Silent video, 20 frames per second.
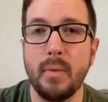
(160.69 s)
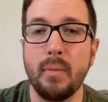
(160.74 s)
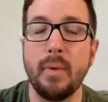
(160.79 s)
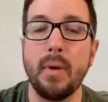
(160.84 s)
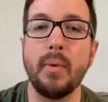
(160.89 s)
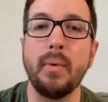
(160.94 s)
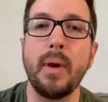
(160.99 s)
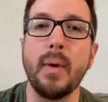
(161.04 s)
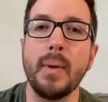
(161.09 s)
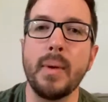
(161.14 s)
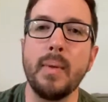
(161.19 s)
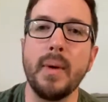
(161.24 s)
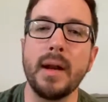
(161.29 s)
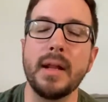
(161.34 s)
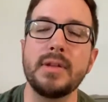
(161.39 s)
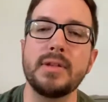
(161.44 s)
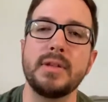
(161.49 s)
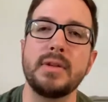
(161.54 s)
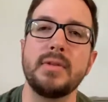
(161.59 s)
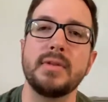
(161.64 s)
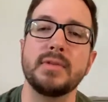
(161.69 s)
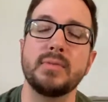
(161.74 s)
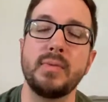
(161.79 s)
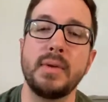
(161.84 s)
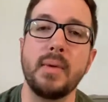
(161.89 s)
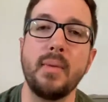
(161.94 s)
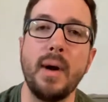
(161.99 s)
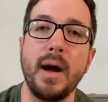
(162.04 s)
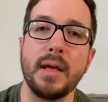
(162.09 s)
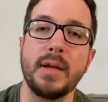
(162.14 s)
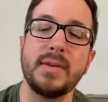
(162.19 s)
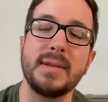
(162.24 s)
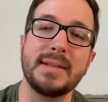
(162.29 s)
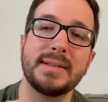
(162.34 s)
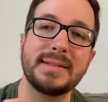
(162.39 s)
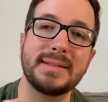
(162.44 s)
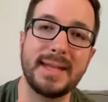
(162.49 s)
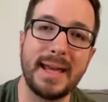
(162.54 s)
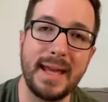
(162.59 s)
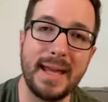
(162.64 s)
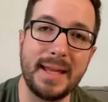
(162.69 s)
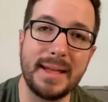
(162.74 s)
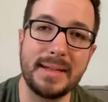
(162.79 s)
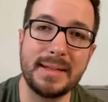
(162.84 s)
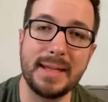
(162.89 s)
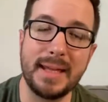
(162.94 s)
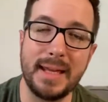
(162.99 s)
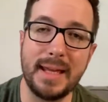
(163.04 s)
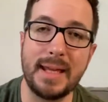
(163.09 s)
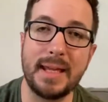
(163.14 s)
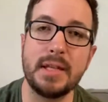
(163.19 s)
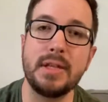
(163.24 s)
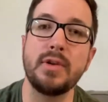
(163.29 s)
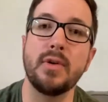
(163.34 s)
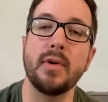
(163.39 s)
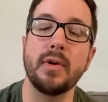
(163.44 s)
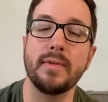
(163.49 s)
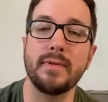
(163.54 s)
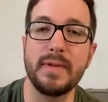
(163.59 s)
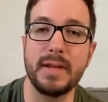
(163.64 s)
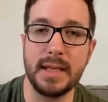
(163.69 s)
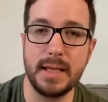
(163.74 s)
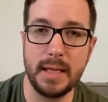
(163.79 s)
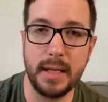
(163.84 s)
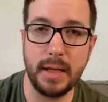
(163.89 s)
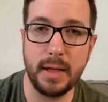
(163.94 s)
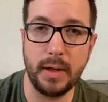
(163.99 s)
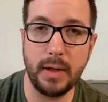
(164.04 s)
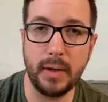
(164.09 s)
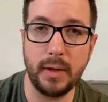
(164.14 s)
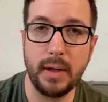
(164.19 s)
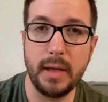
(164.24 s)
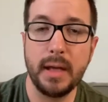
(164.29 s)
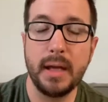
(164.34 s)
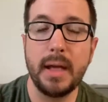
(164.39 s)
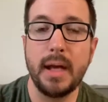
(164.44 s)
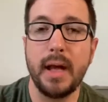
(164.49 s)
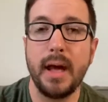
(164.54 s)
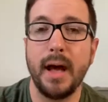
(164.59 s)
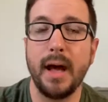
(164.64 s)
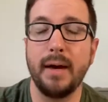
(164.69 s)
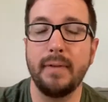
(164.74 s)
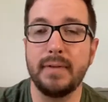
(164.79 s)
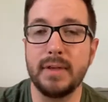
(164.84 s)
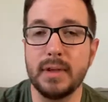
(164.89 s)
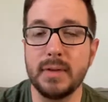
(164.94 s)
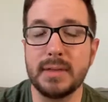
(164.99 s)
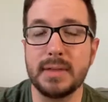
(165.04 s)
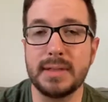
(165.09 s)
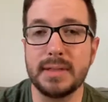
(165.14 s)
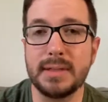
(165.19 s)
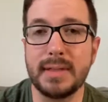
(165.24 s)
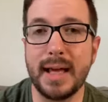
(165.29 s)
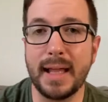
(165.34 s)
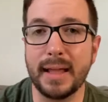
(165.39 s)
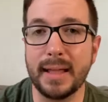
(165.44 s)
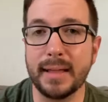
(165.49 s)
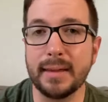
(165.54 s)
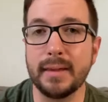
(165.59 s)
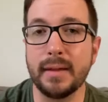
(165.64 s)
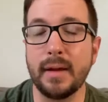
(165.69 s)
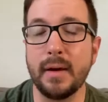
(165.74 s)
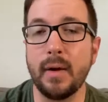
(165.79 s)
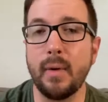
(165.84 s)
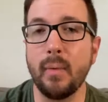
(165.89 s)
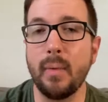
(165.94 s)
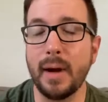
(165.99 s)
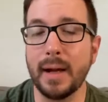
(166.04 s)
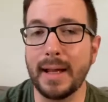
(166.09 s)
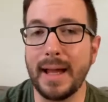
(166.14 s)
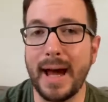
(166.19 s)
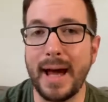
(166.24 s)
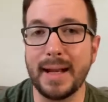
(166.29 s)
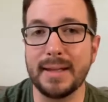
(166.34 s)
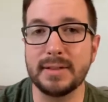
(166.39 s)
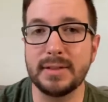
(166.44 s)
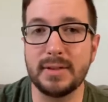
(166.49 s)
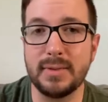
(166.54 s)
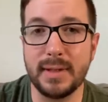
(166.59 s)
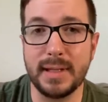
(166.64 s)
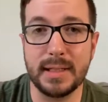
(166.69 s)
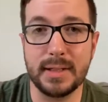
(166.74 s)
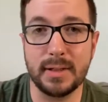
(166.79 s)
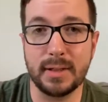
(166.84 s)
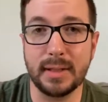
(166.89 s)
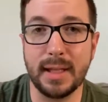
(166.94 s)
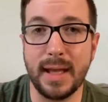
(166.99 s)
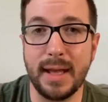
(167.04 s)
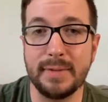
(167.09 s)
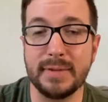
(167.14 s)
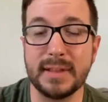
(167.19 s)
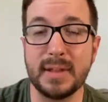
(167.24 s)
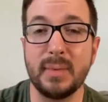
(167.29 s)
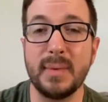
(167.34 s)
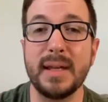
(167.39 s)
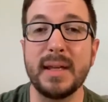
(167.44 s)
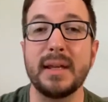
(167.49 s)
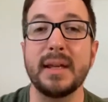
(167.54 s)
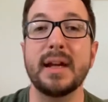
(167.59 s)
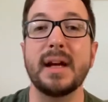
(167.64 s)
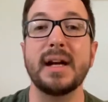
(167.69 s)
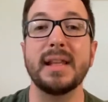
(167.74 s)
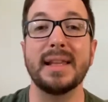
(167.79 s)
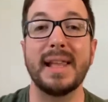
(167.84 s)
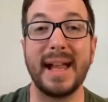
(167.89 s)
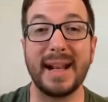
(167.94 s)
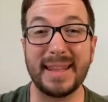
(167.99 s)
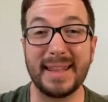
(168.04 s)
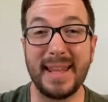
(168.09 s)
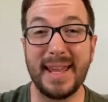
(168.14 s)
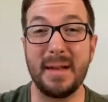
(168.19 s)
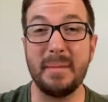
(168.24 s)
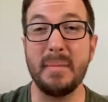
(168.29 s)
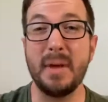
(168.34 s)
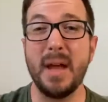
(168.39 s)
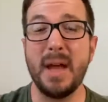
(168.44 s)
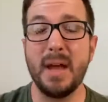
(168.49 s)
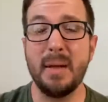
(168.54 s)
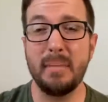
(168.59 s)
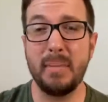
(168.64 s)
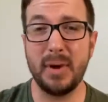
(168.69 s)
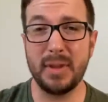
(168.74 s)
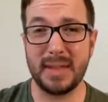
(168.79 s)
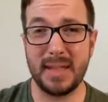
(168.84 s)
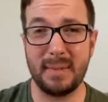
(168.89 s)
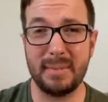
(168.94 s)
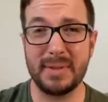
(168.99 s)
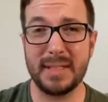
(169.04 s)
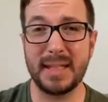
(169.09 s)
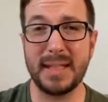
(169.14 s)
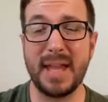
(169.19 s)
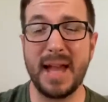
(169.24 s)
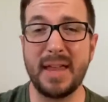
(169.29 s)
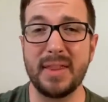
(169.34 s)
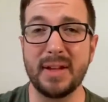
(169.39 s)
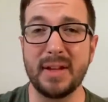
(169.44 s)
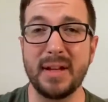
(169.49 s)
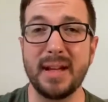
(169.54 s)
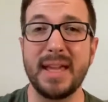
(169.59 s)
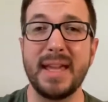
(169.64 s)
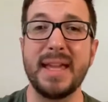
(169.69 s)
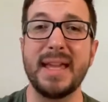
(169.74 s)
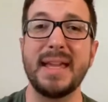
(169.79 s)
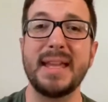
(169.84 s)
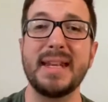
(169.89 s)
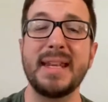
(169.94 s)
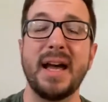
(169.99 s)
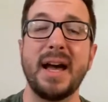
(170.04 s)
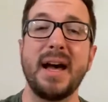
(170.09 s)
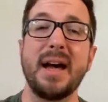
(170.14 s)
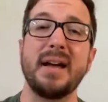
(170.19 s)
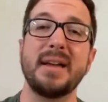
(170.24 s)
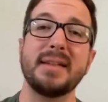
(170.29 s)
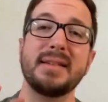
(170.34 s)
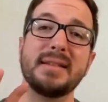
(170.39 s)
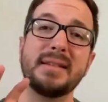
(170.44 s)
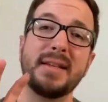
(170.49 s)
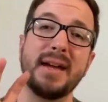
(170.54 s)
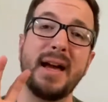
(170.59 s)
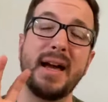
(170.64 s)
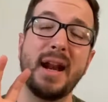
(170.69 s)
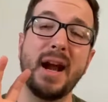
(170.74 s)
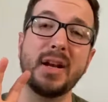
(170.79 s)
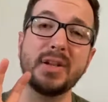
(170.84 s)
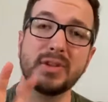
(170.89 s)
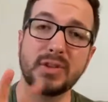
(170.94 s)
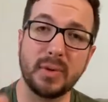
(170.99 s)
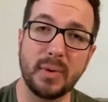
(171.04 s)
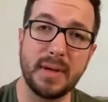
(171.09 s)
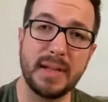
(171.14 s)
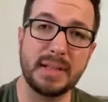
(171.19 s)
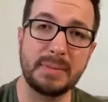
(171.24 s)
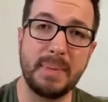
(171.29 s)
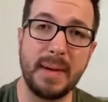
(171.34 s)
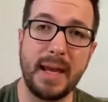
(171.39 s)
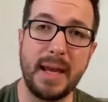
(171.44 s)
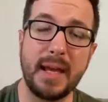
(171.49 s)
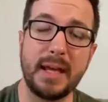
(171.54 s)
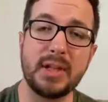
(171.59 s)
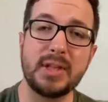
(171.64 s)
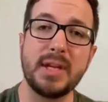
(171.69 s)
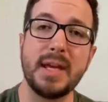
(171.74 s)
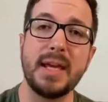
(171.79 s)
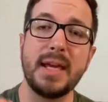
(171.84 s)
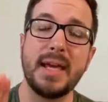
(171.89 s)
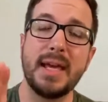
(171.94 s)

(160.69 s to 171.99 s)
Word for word: Well, what we want to do is we want you to send in your video of you telling what God is doing in your life so we can collect them, put them together in us on our stories page